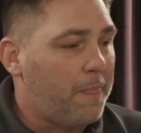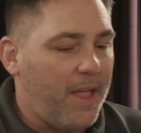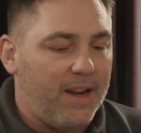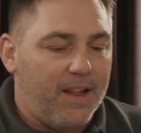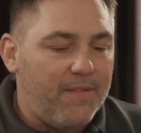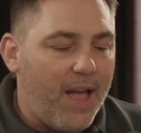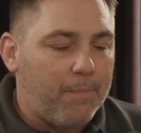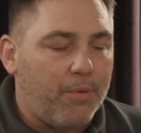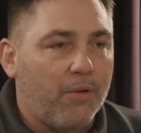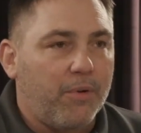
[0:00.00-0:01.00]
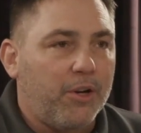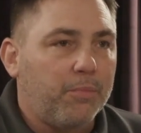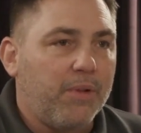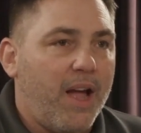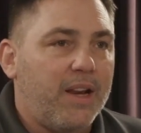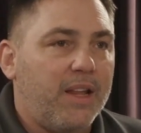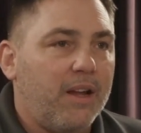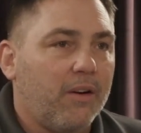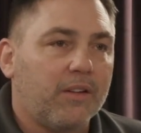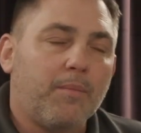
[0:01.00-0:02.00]
And in that book, when you plan a
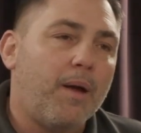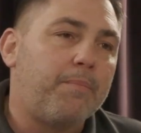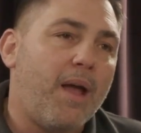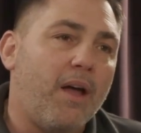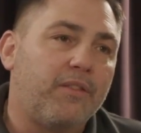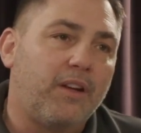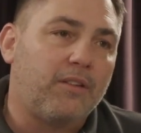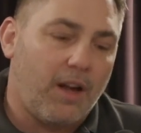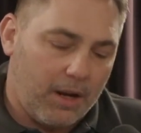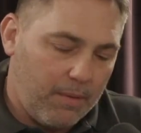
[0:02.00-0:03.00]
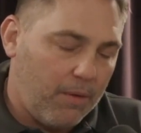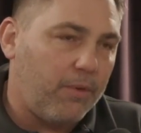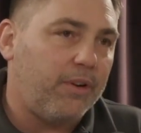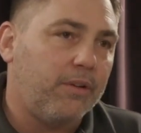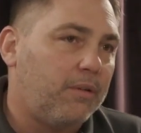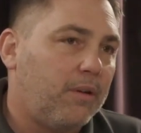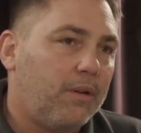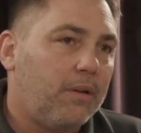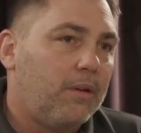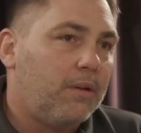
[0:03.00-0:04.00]
year, it's about balance. They talk about what do you
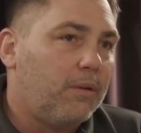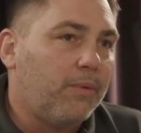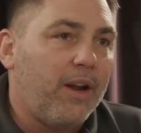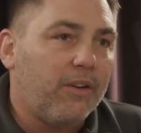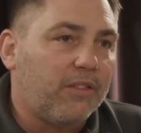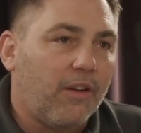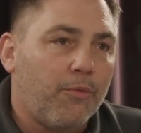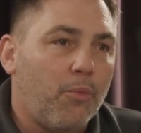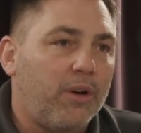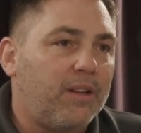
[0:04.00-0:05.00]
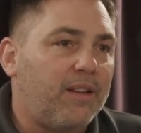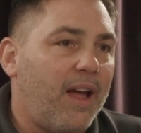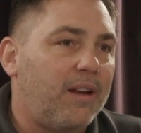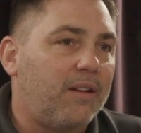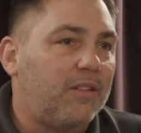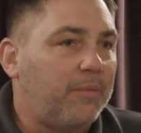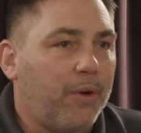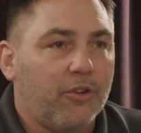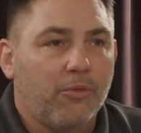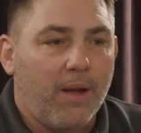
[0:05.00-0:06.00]
rate yourself from 1 to 10 in
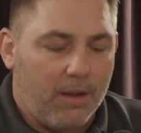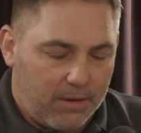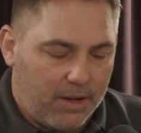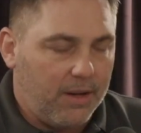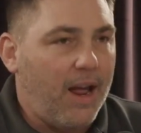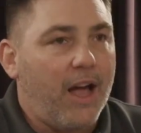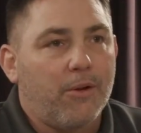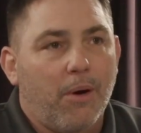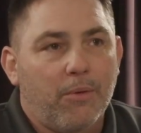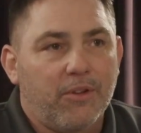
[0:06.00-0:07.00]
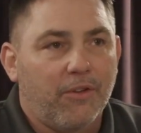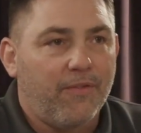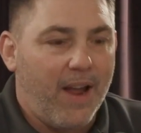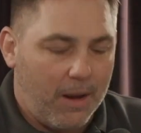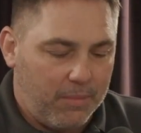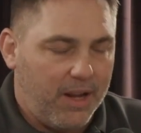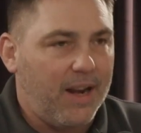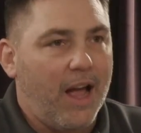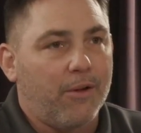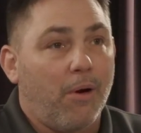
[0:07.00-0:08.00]
spirituality and how you are with your family and
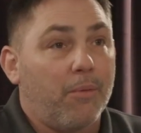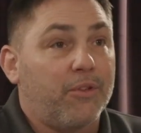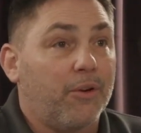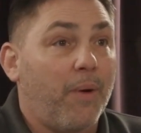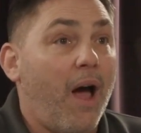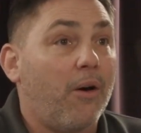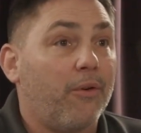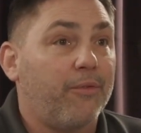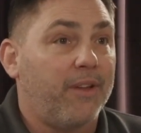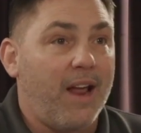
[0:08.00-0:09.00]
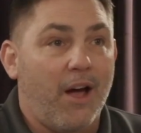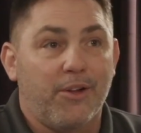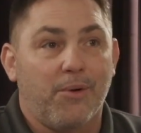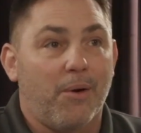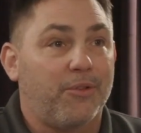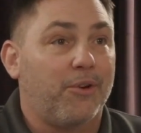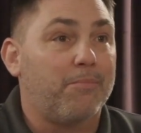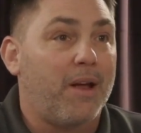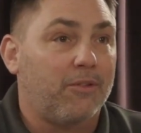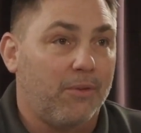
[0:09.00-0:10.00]
how you are with your health and how you are with your
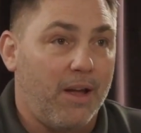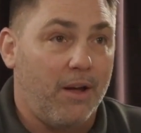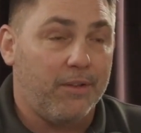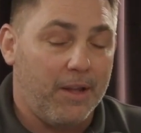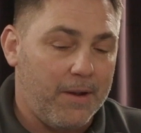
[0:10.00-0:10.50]
mental health.